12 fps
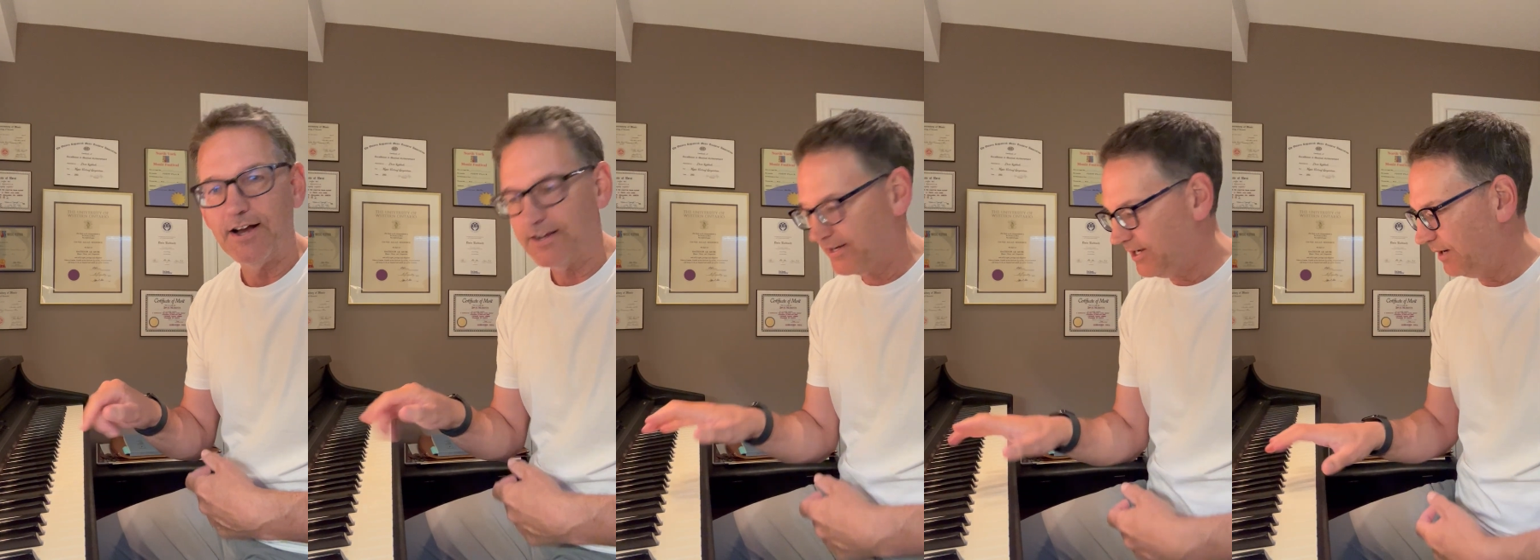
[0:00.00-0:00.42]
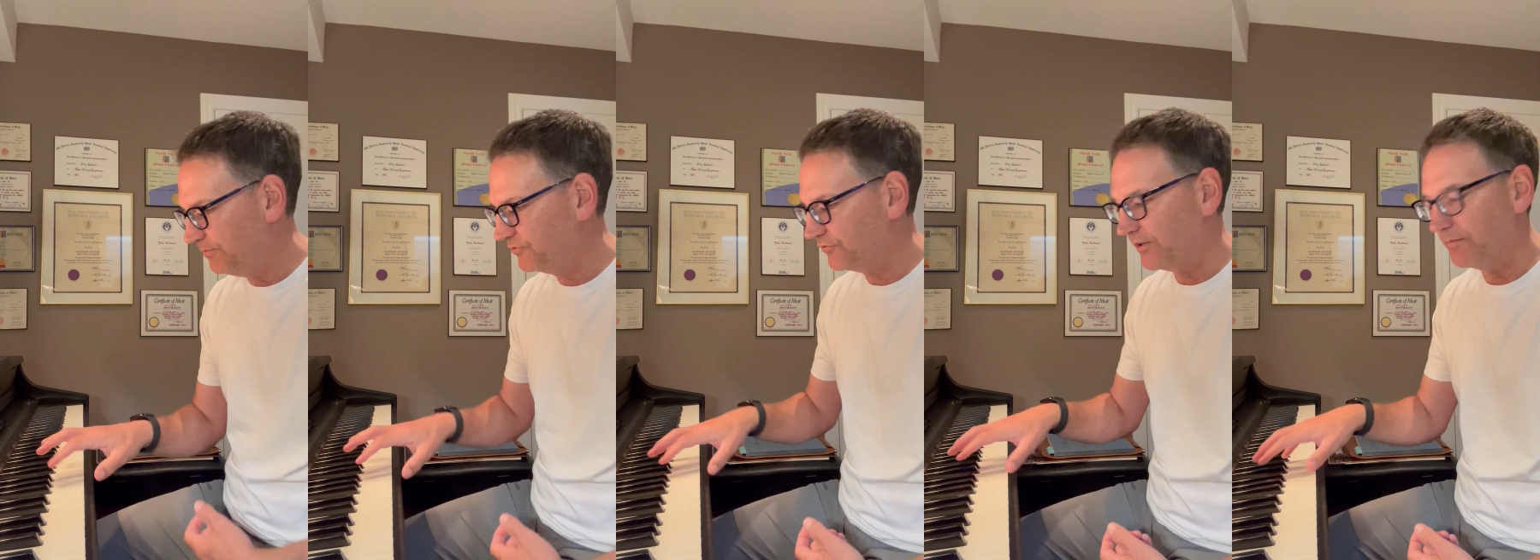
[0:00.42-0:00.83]

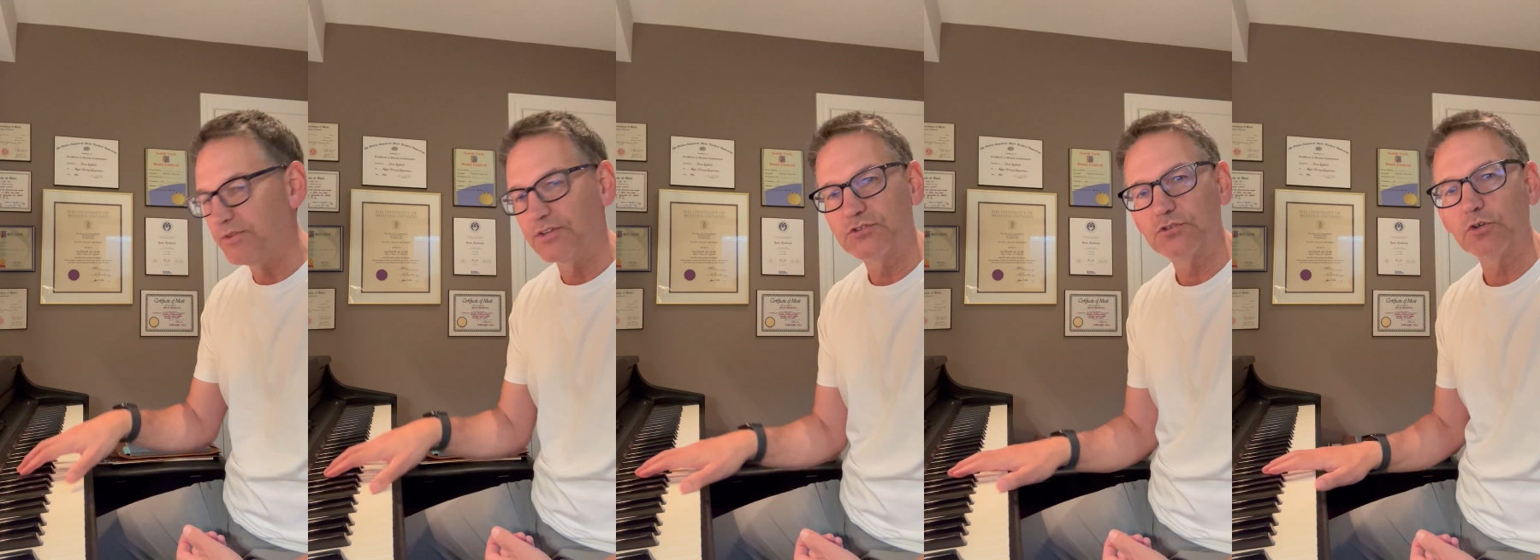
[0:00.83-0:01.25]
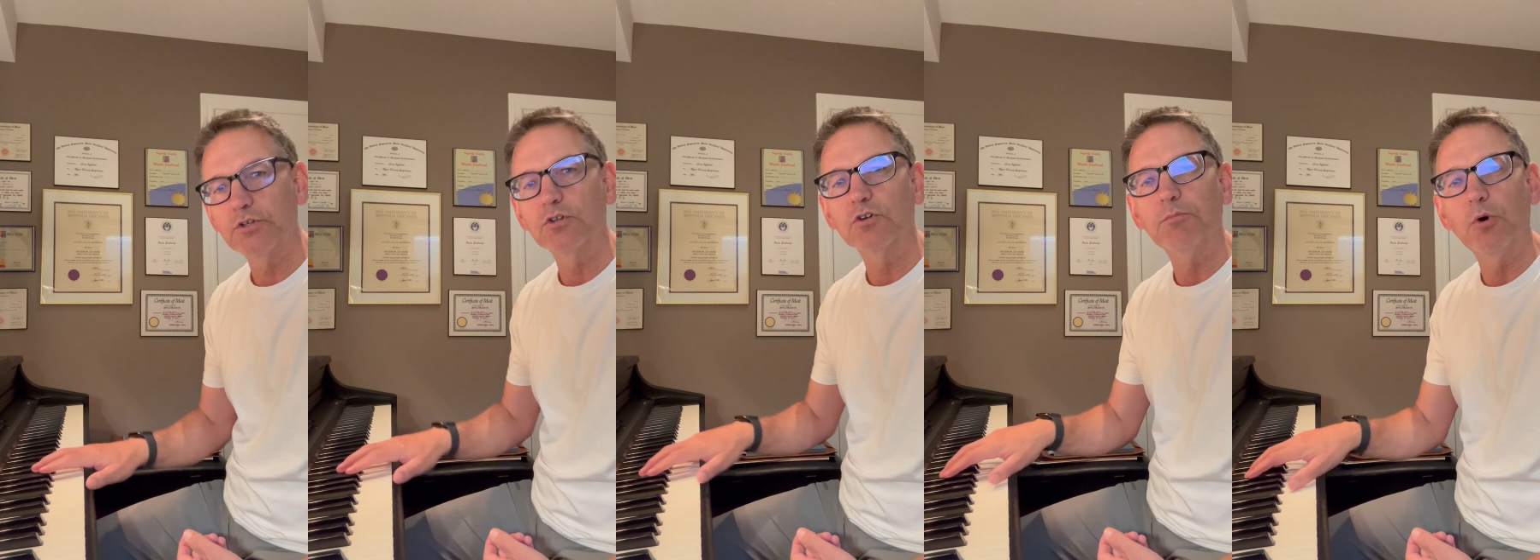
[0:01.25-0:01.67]
comes from the
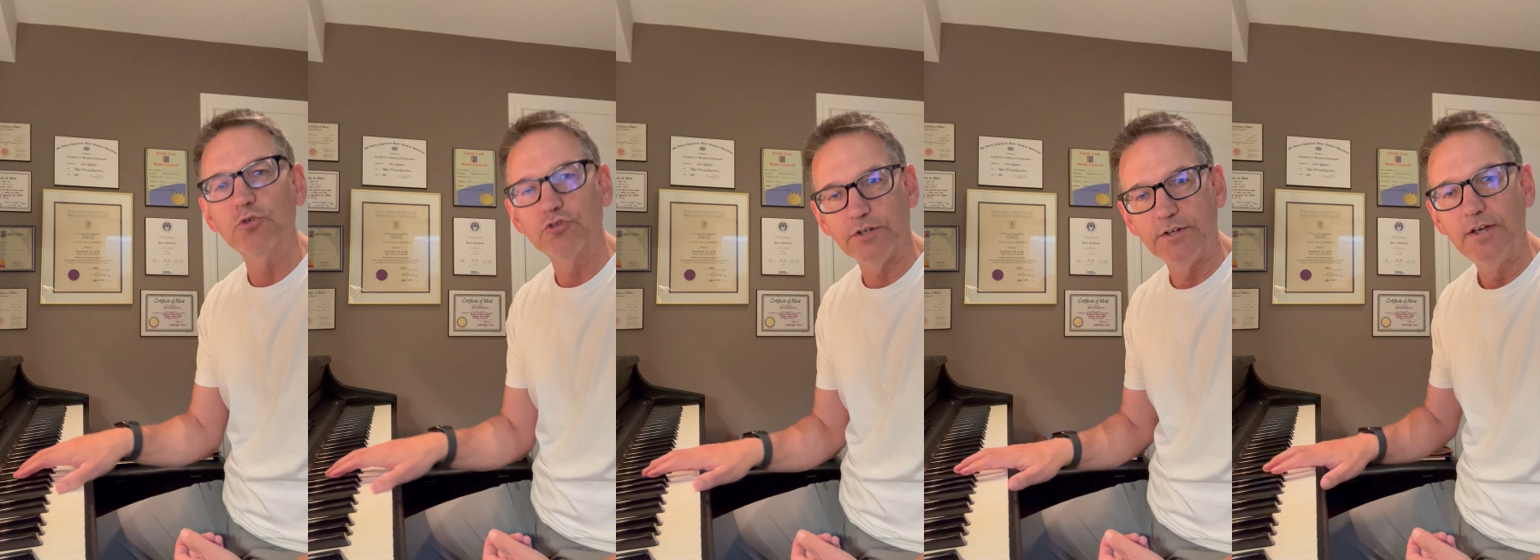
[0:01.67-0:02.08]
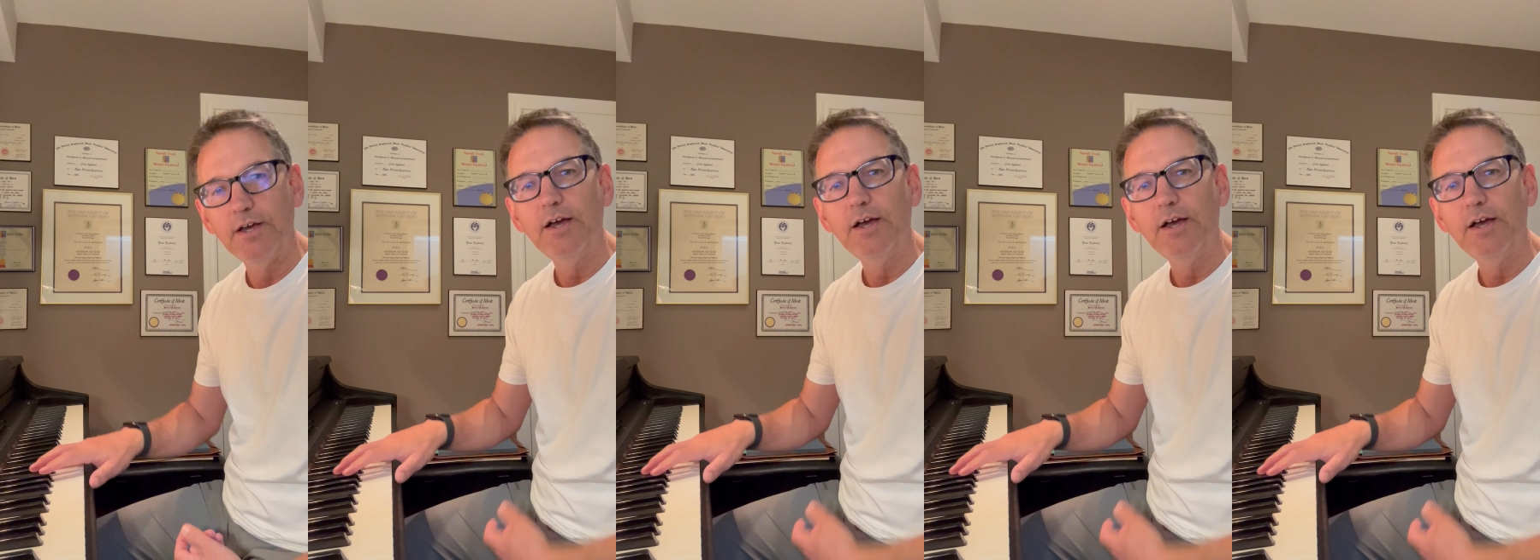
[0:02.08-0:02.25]
circular motion